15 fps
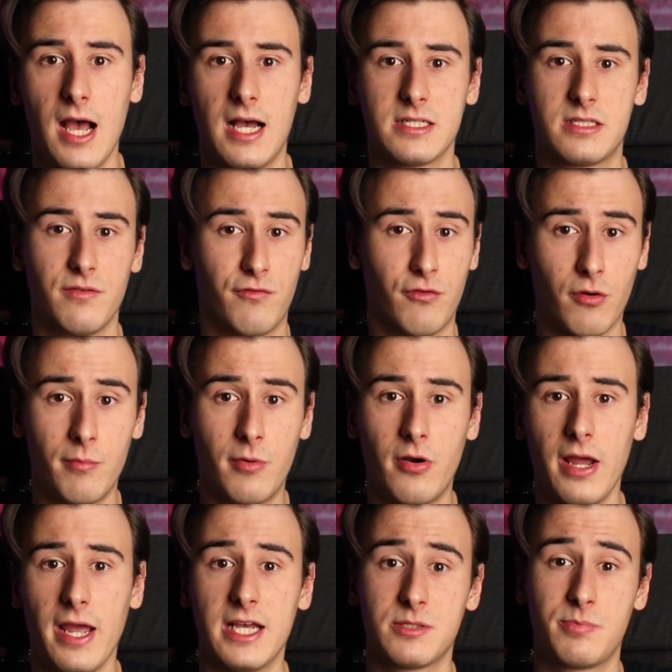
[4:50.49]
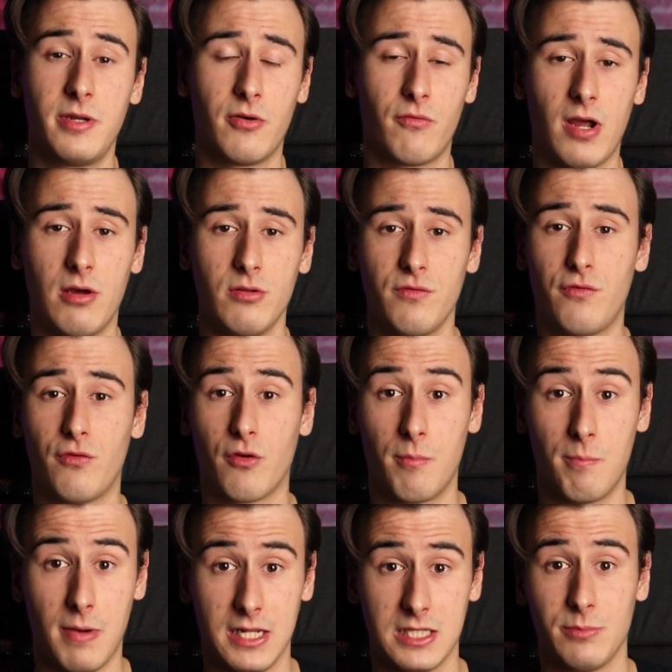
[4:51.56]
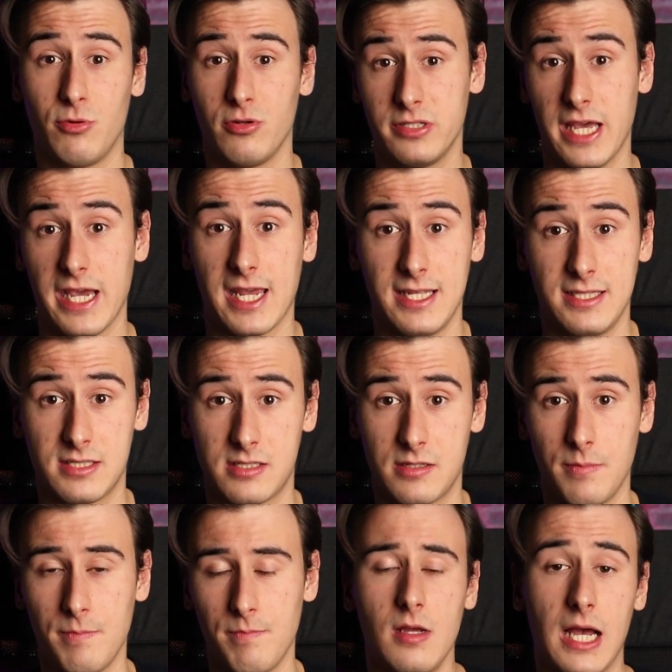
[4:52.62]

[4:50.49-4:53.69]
as the former has been around for multiple decades.